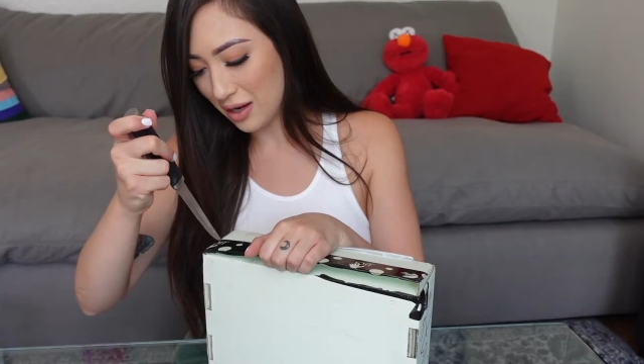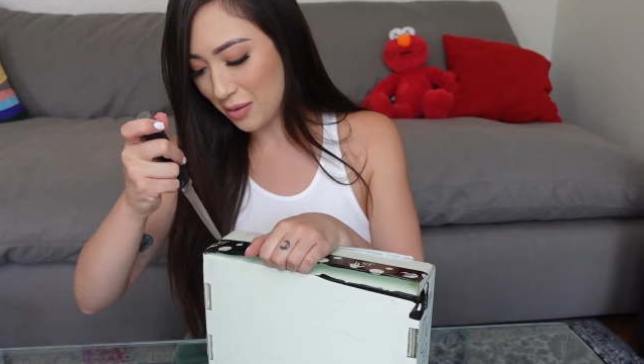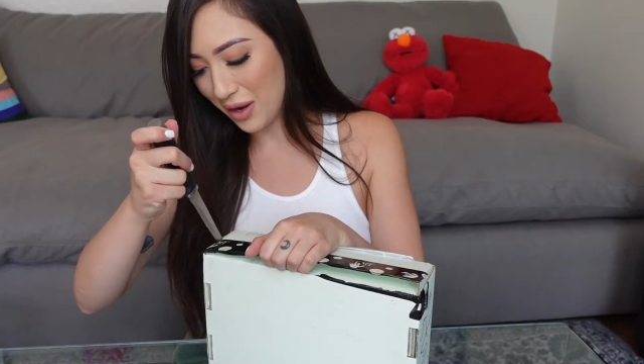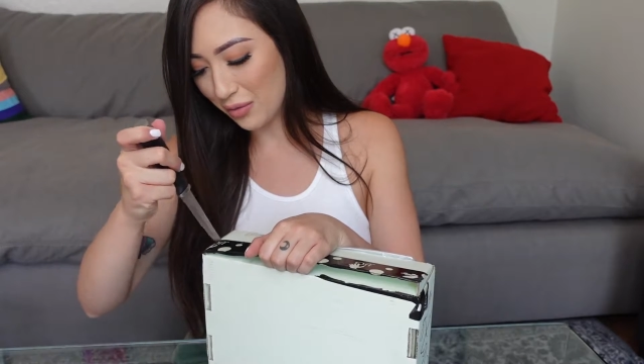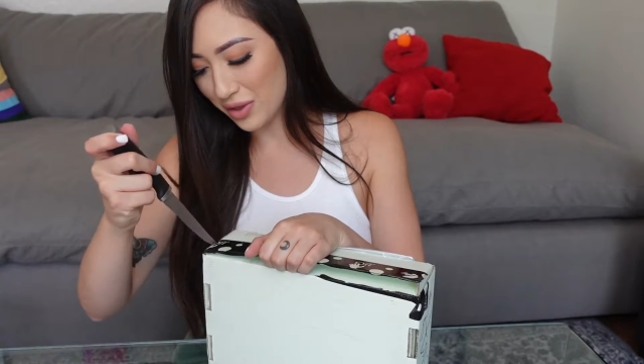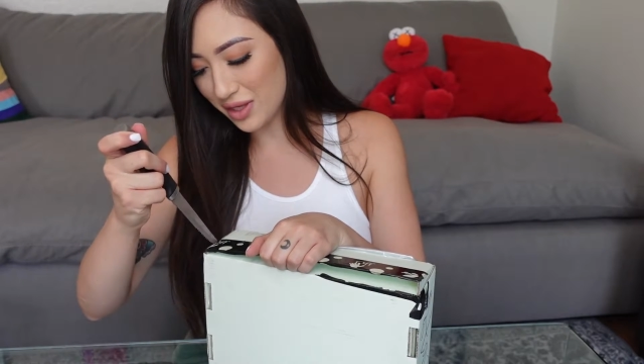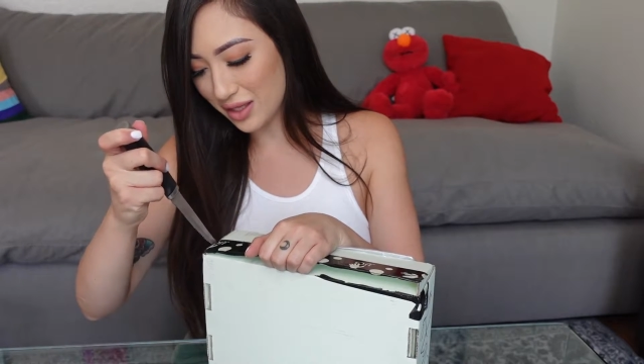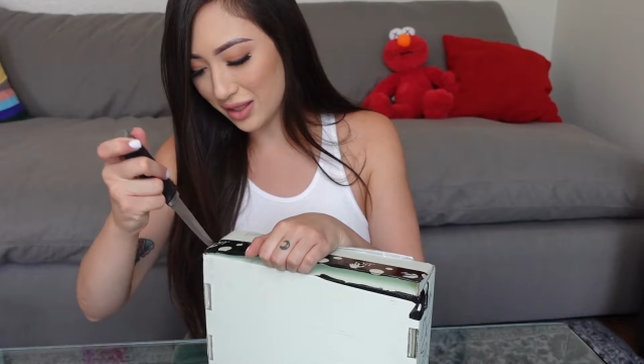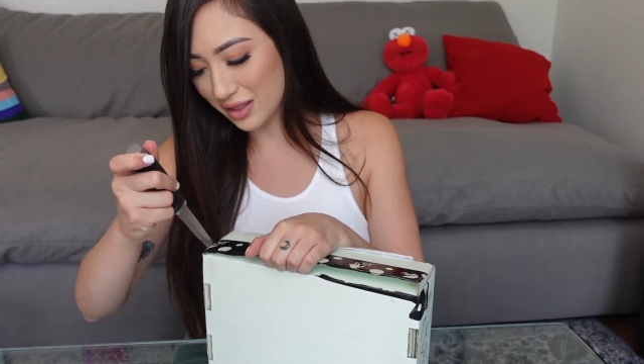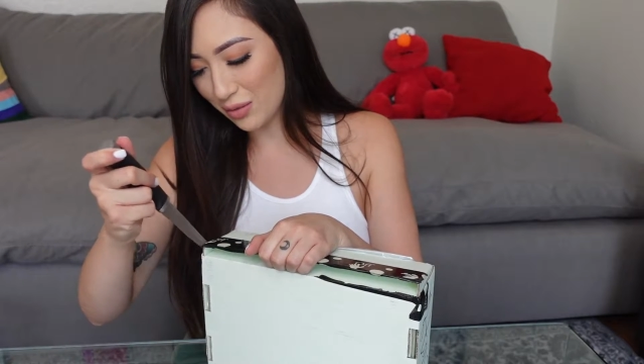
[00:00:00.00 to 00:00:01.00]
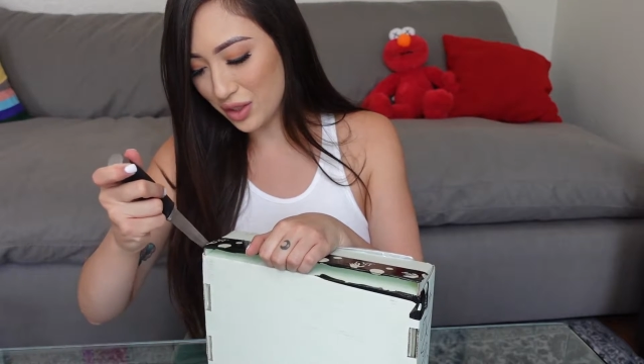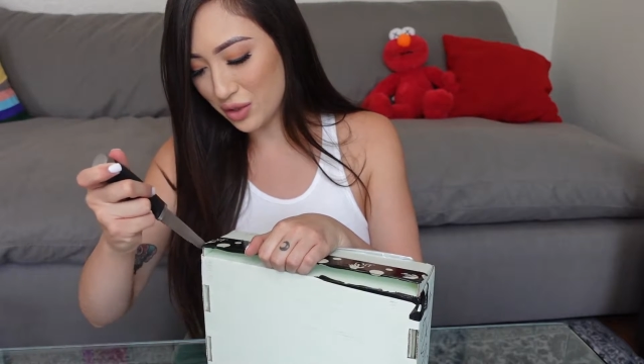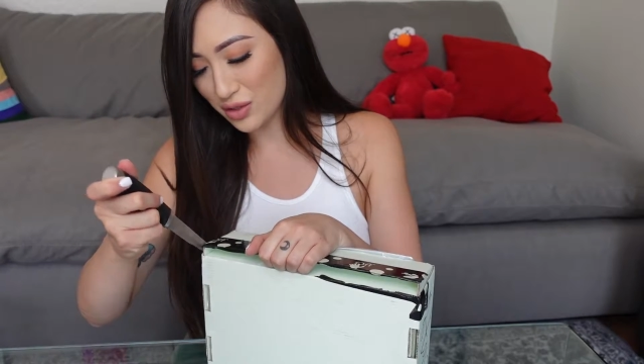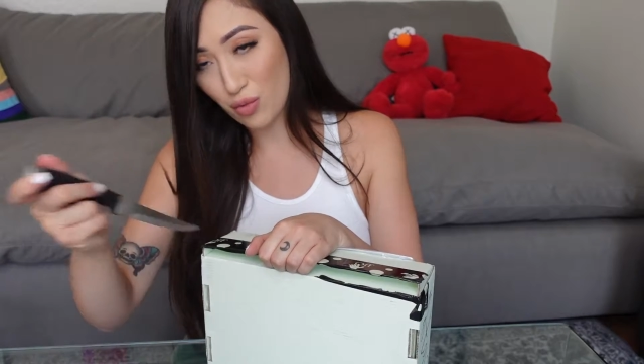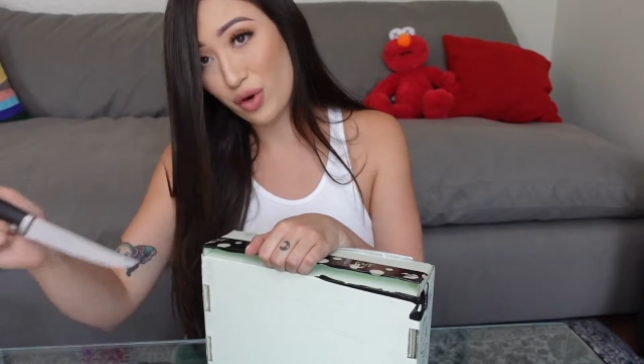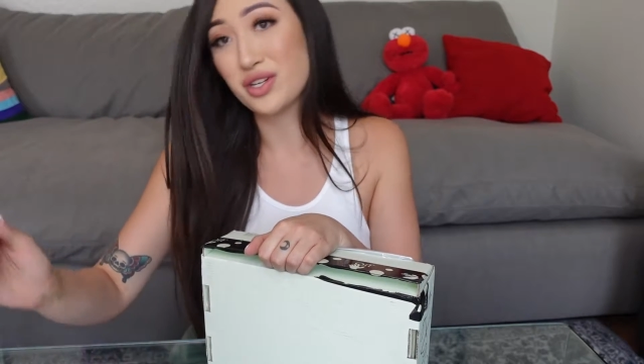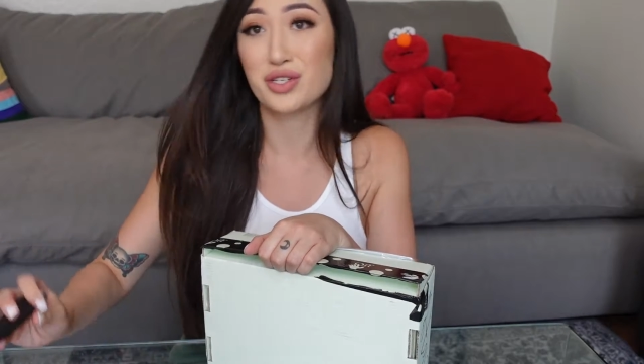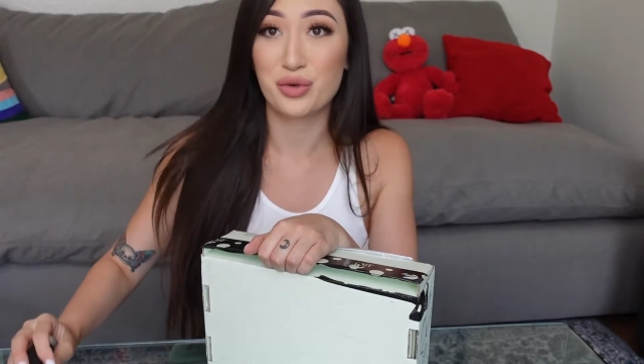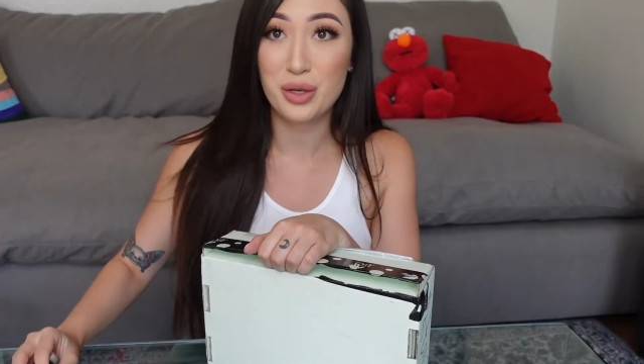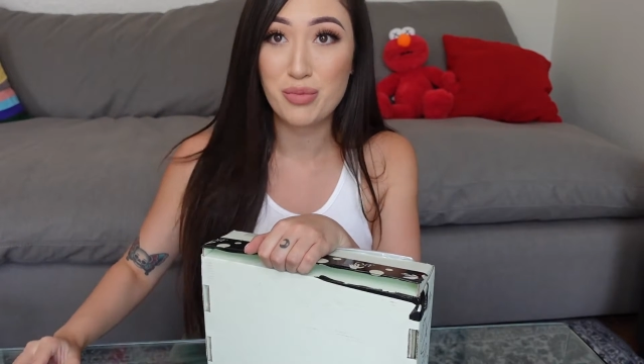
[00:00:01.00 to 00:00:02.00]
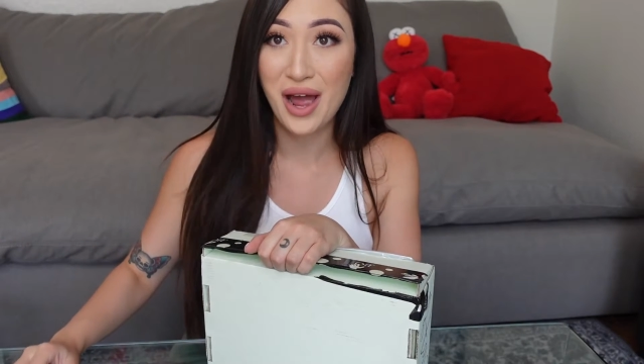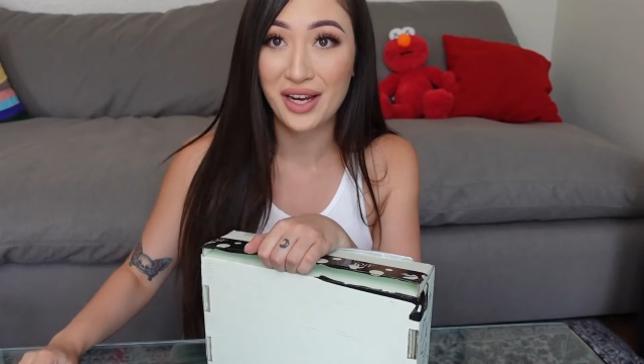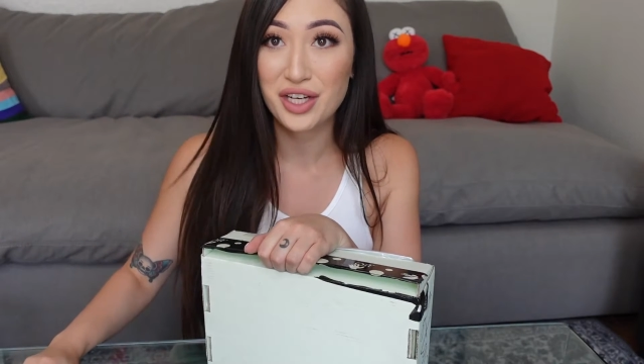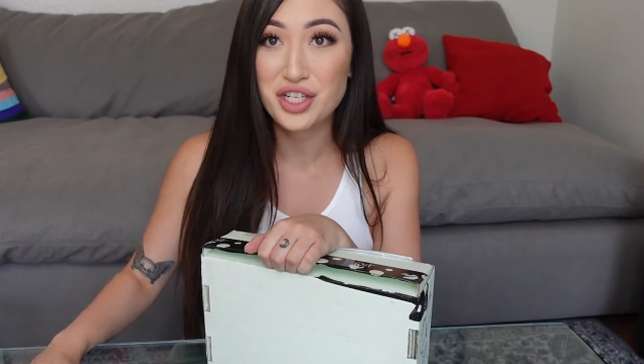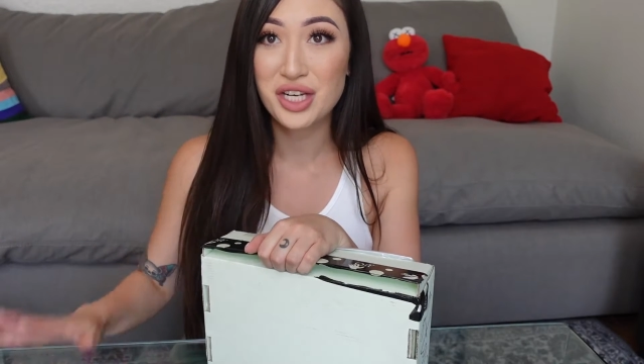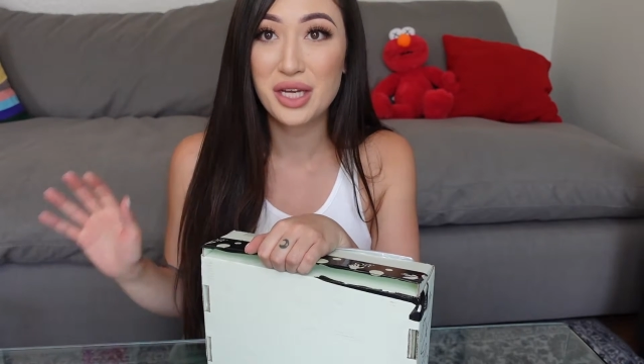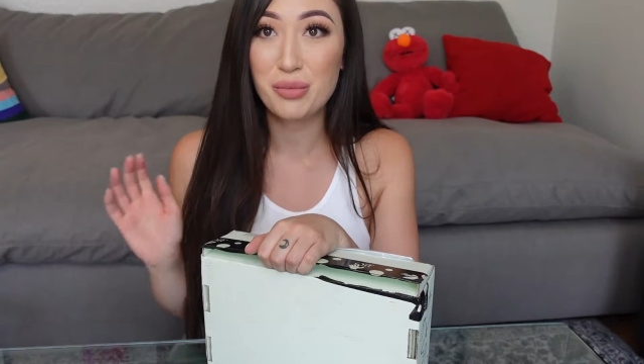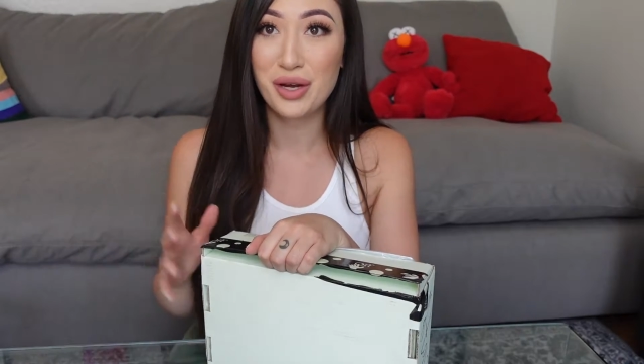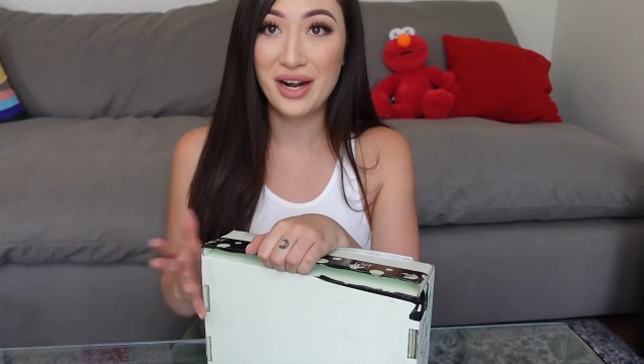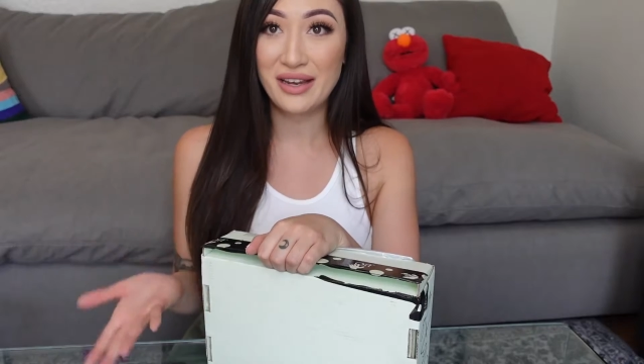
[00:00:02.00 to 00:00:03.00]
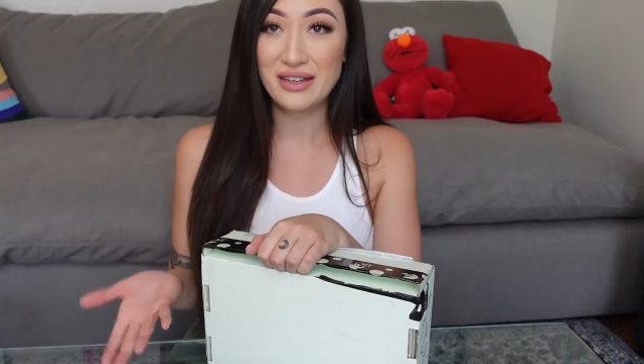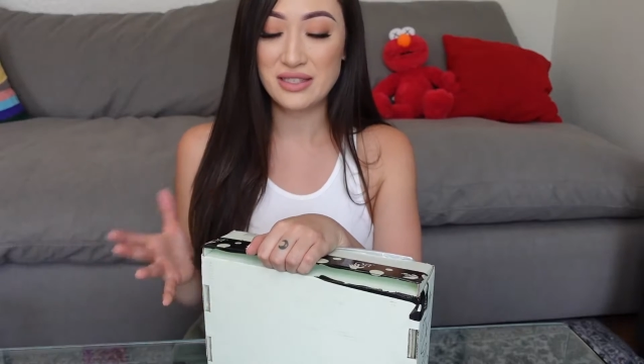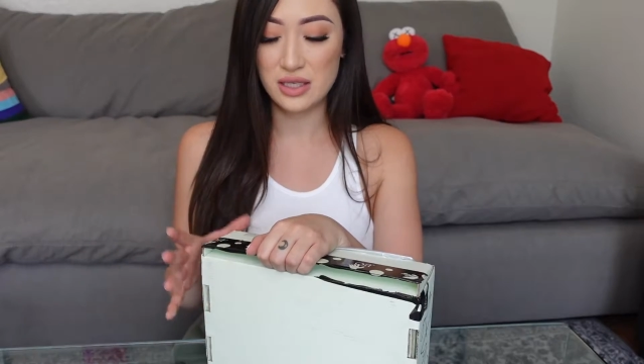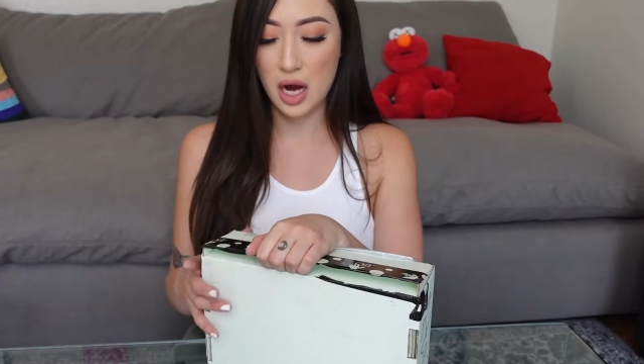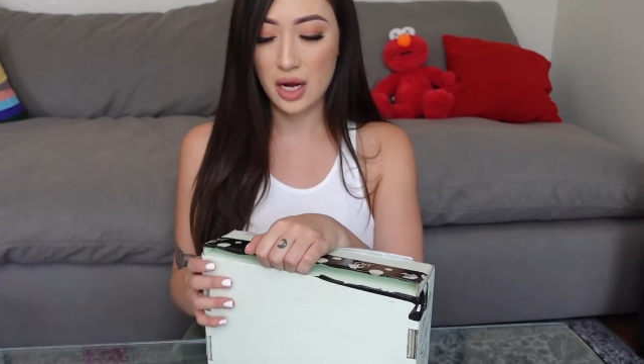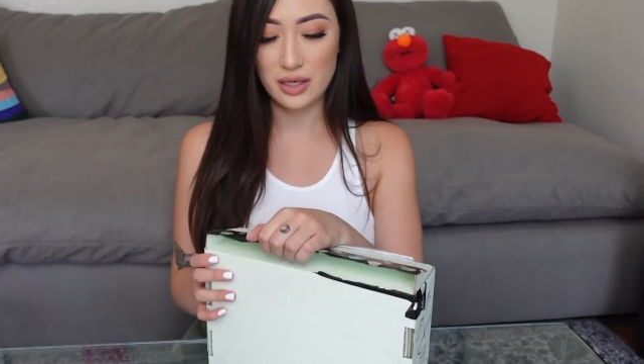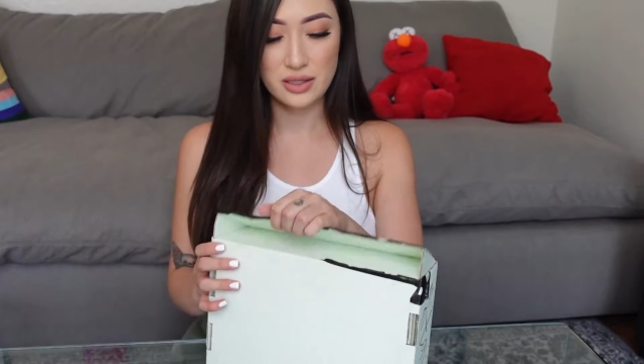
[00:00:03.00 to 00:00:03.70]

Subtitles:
I would think that they would use more discreet packaging, but I guess not.